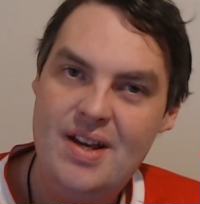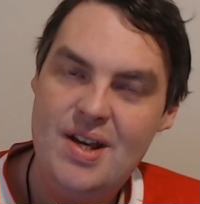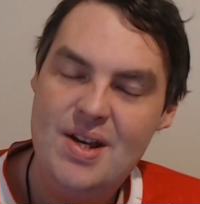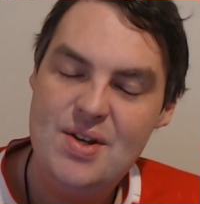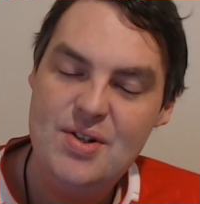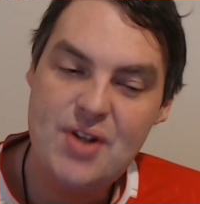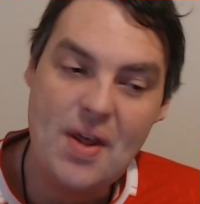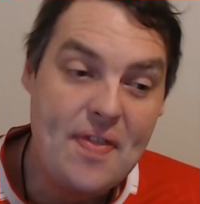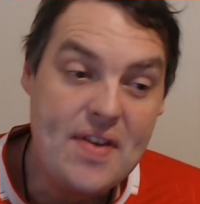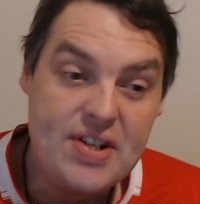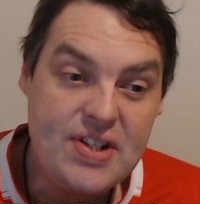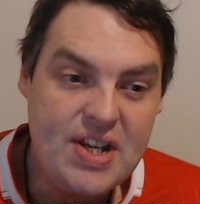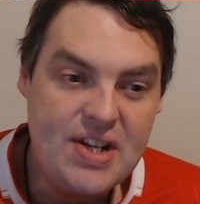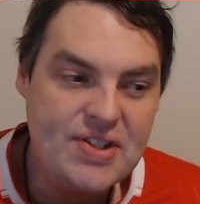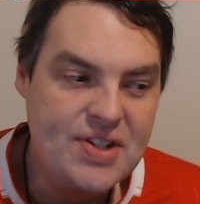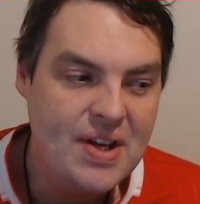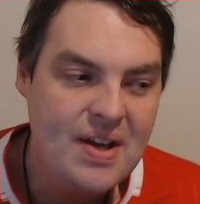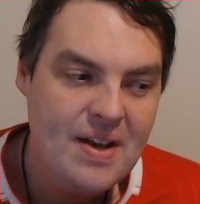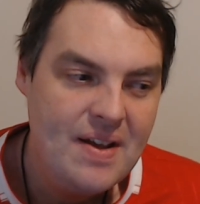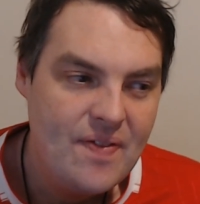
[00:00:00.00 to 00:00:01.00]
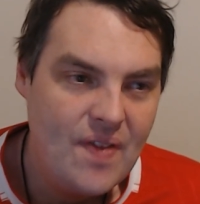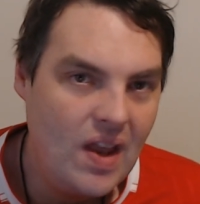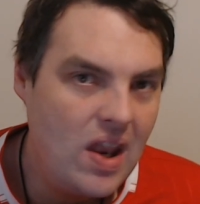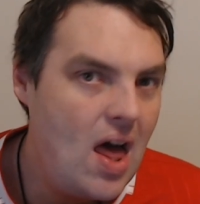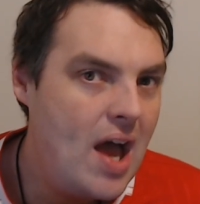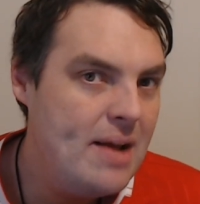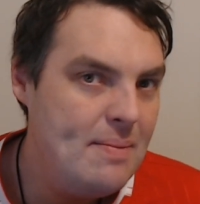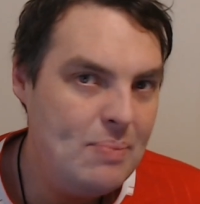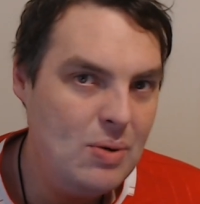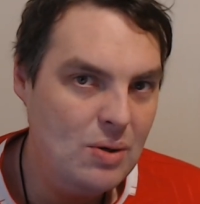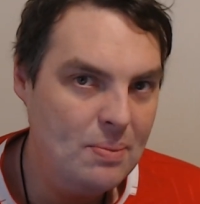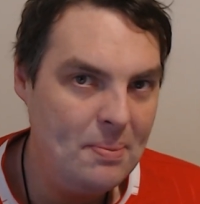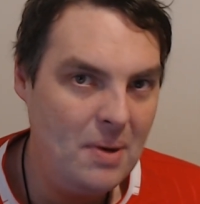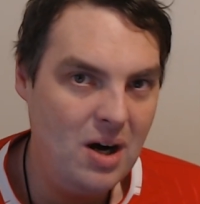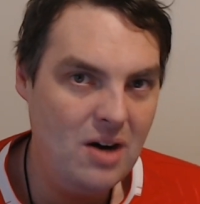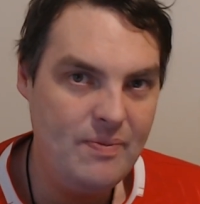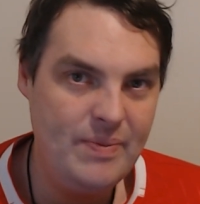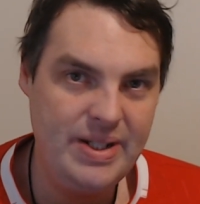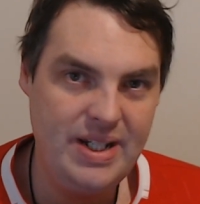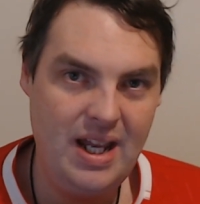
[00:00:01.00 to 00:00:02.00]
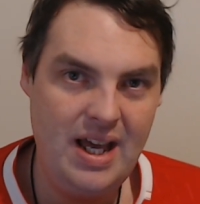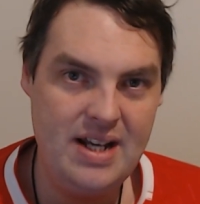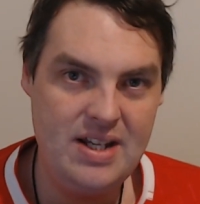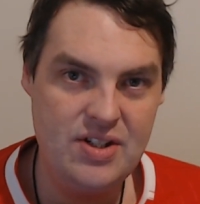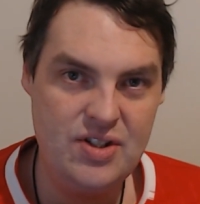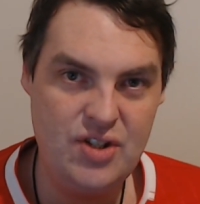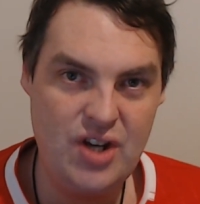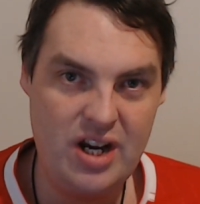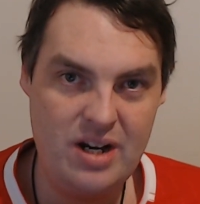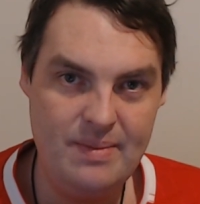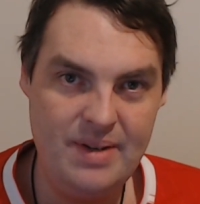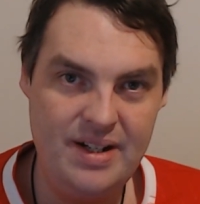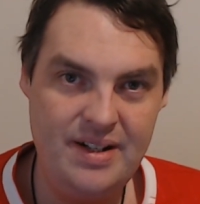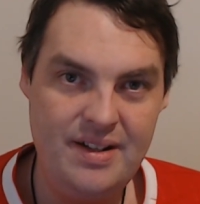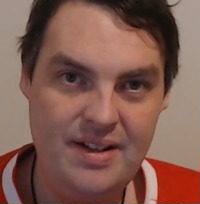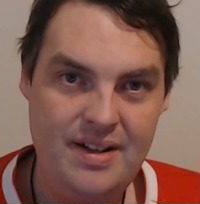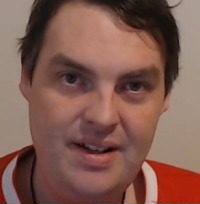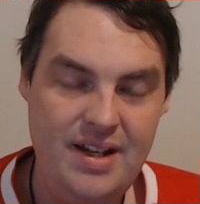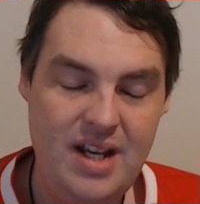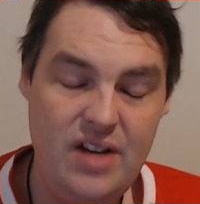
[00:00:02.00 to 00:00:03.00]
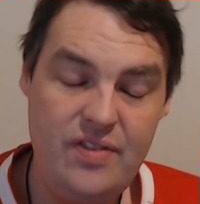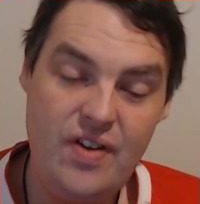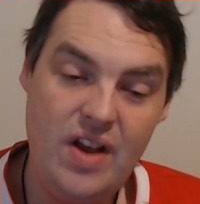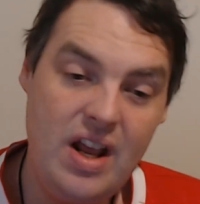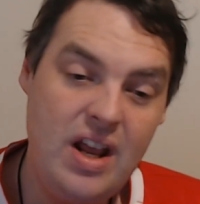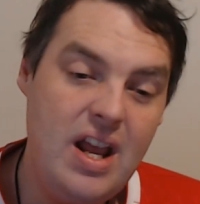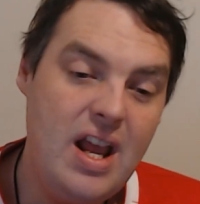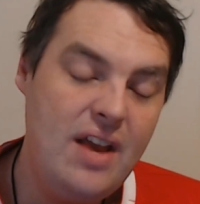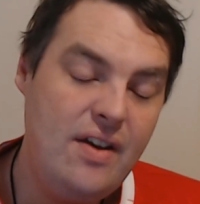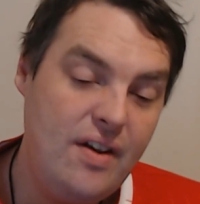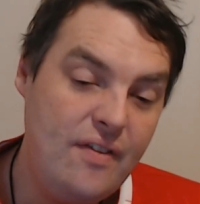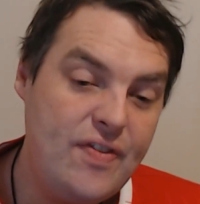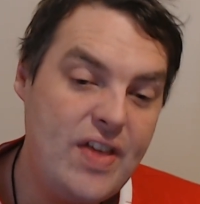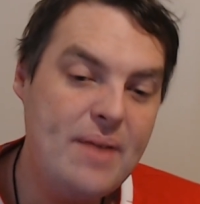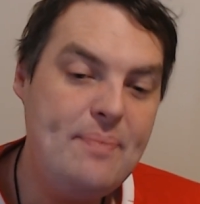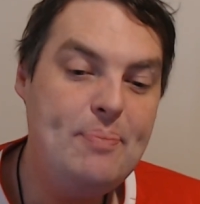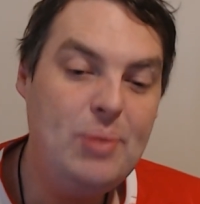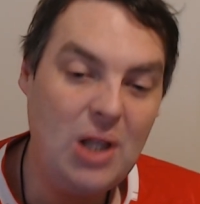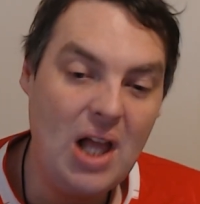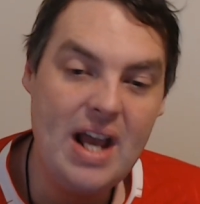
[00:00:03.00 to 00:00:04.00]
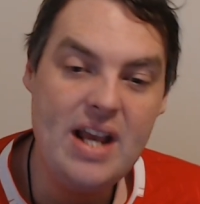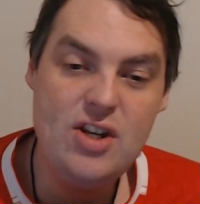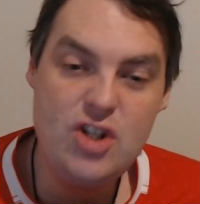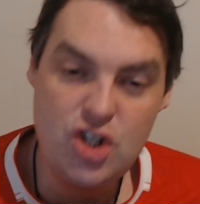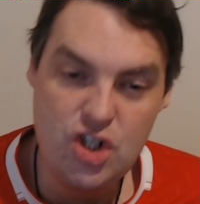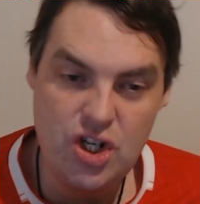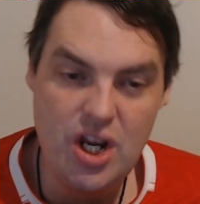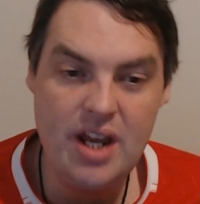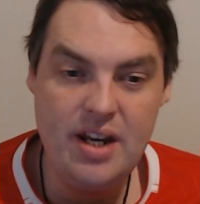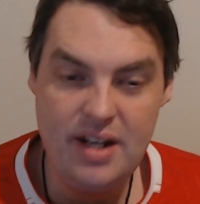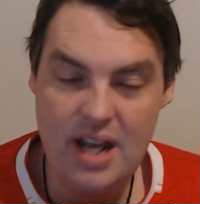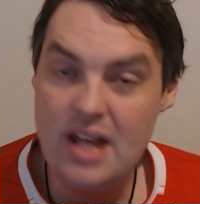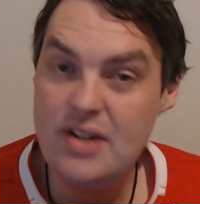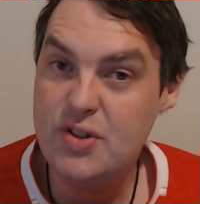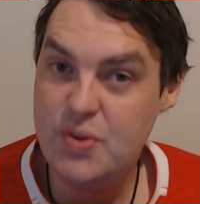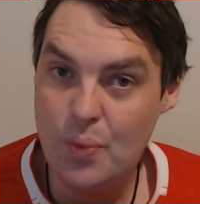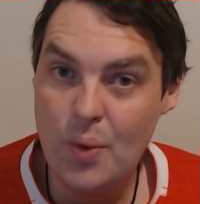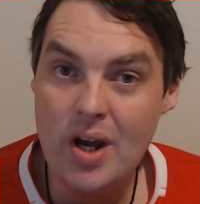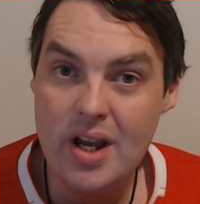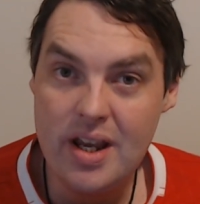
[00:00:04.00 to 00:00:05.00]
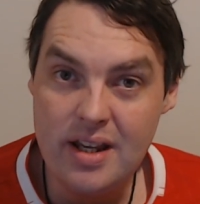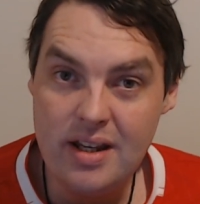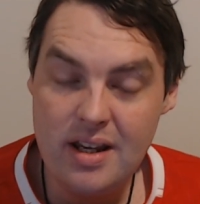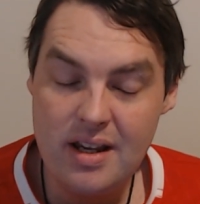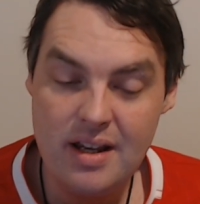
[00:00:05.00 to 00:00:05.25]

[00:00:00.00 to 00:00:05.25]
So this is the light bulb moment, ladies and gentlemen. If they play shit next week,